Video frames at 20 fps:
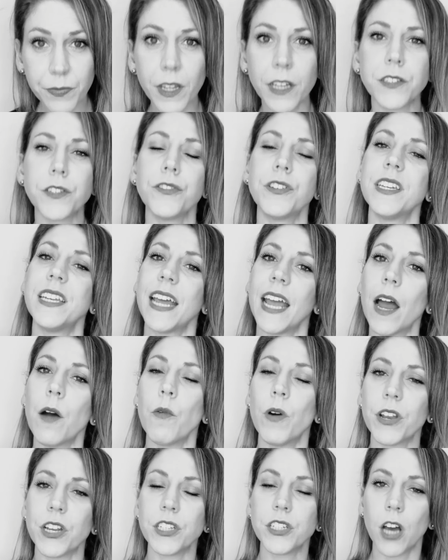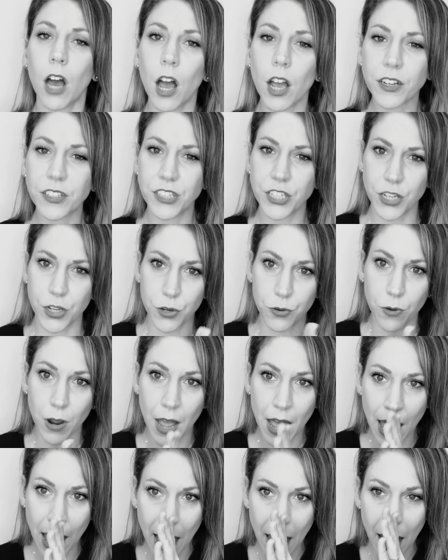And so today I want to talk to you
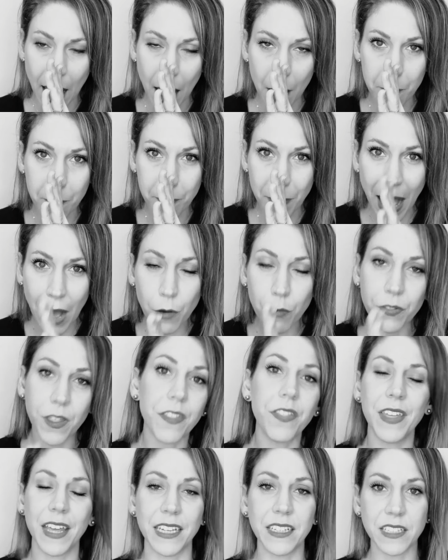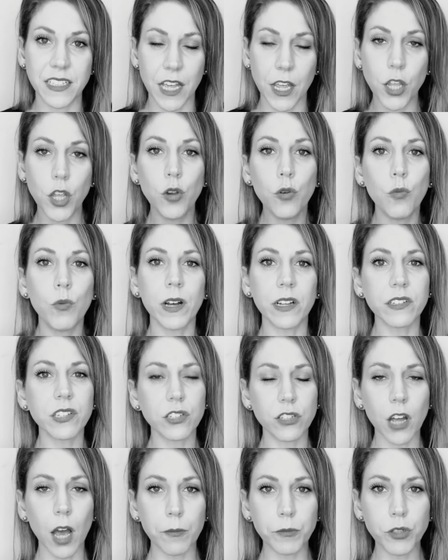about the things that you will
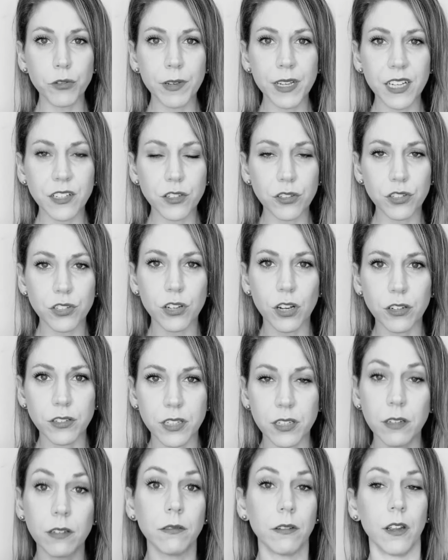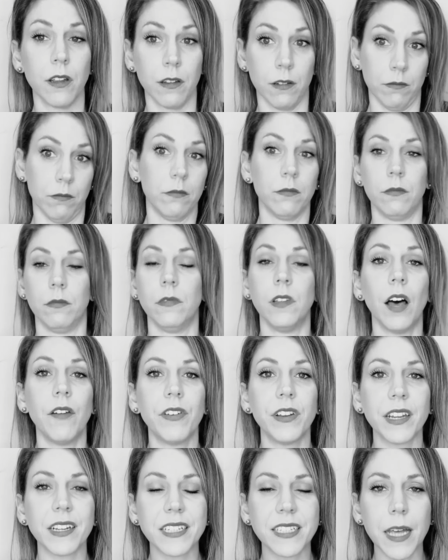stop doing as you start to love
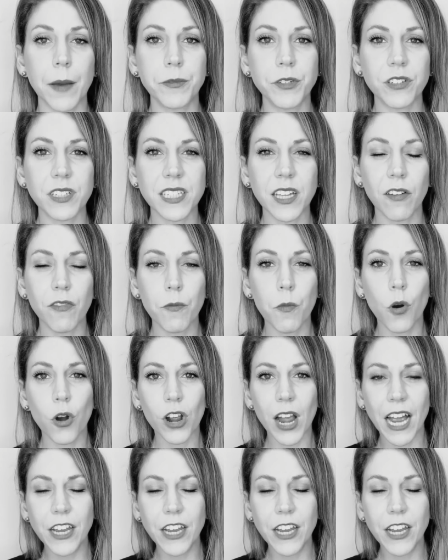and accept yourself more.